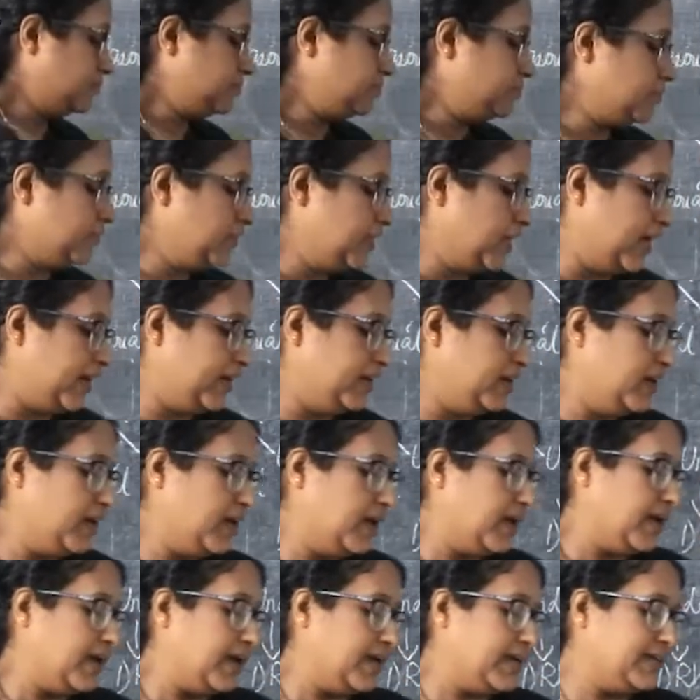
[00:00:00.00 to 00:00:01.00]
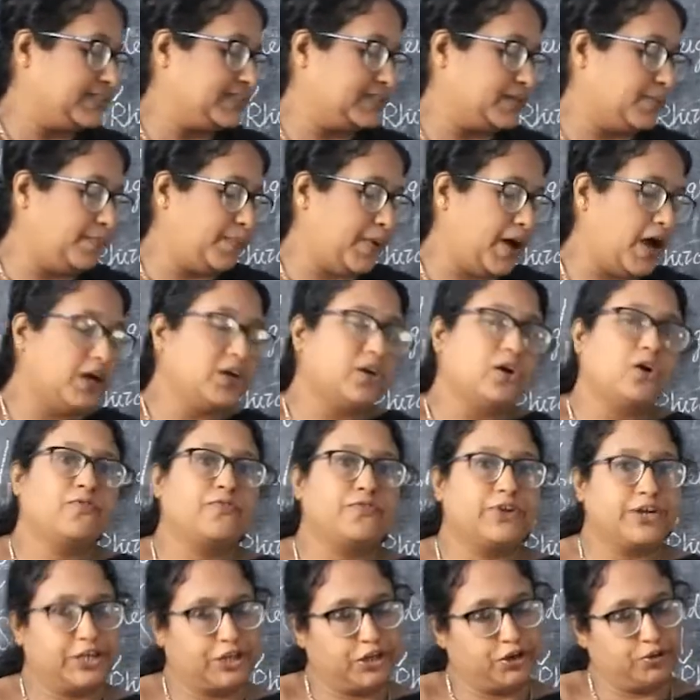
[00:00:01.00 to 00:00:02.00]
Then it's a part of
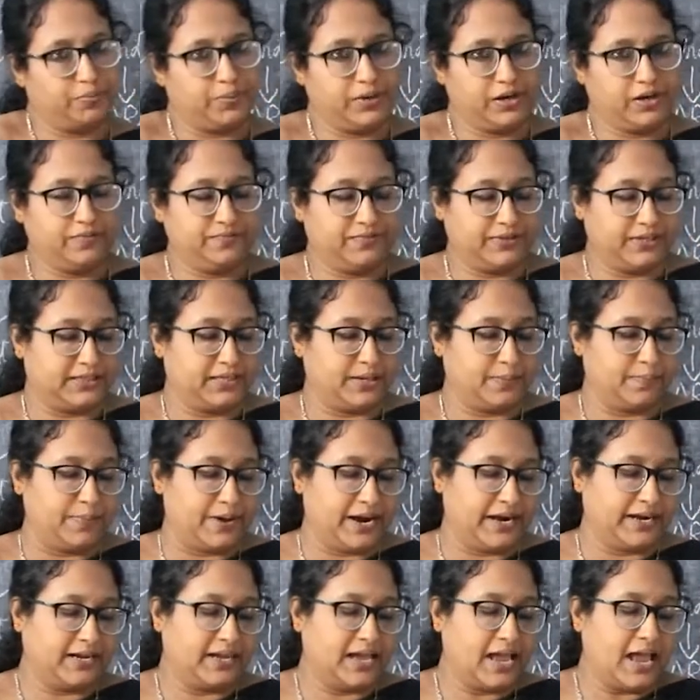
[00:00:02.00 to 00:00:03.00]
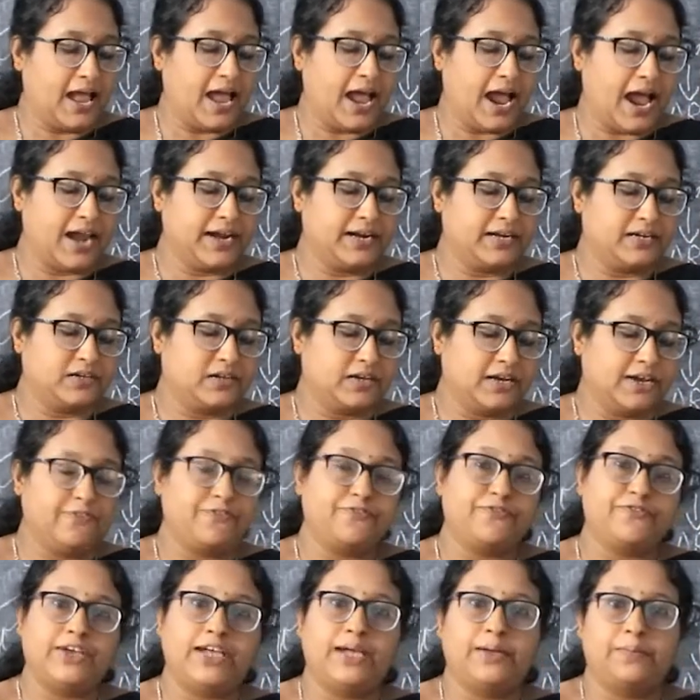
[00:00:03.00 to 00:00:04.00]
a tuber with the bud. And
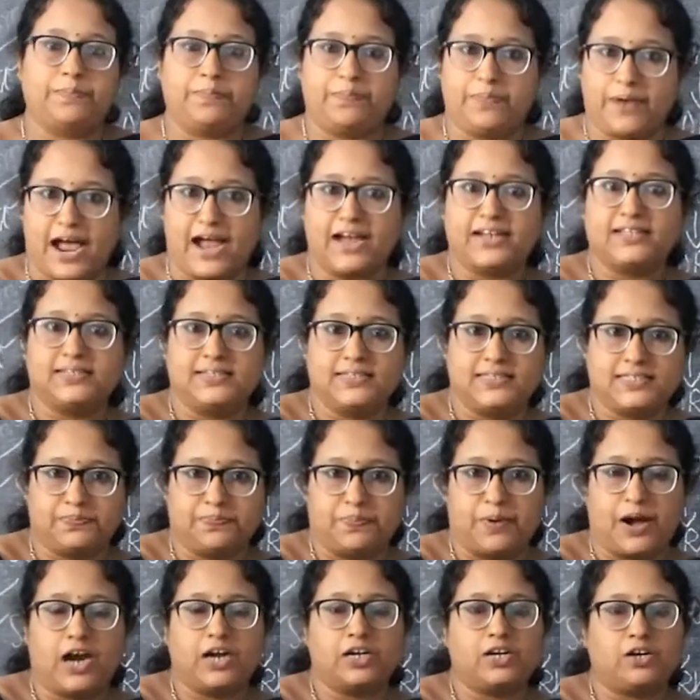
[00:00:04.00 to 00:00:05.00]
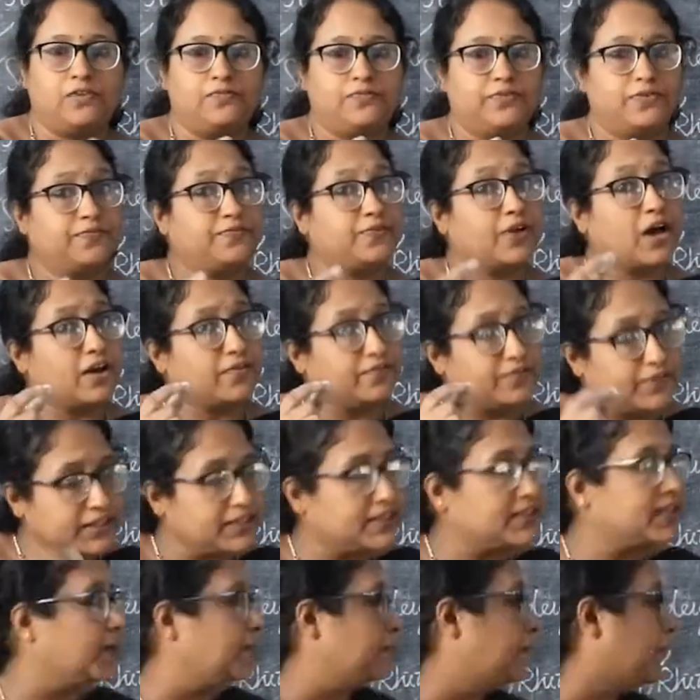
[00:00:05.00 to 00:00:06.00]
if we plant this part of a flower
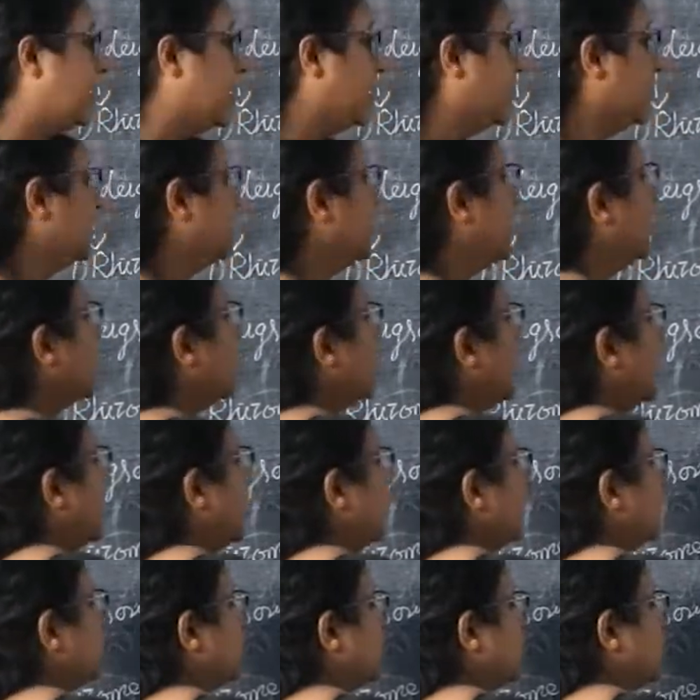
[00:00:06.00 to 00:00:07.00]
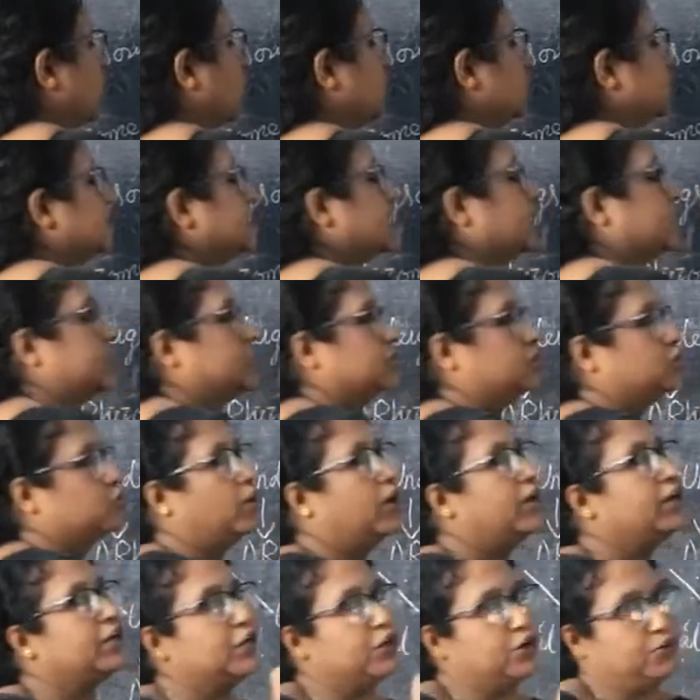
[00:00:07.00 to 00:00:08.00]
with the bud, it grows into
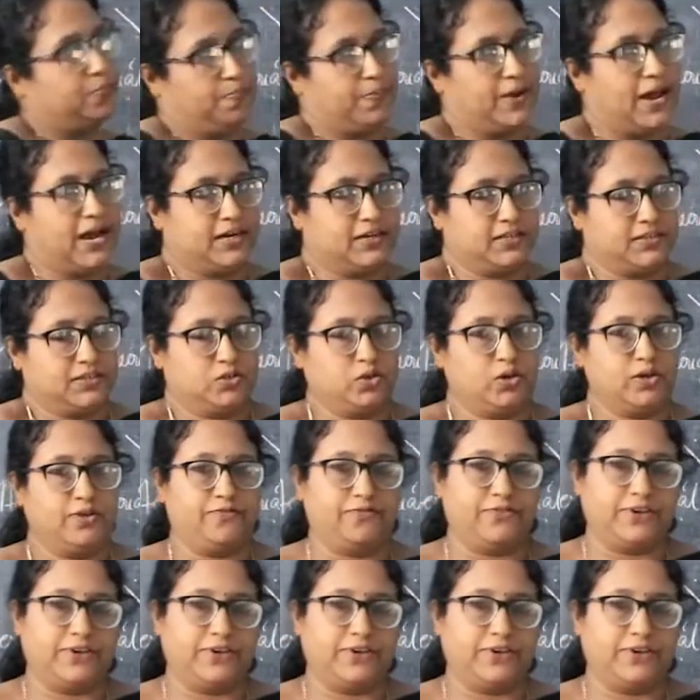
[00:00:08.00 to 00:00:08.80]
a new plant. So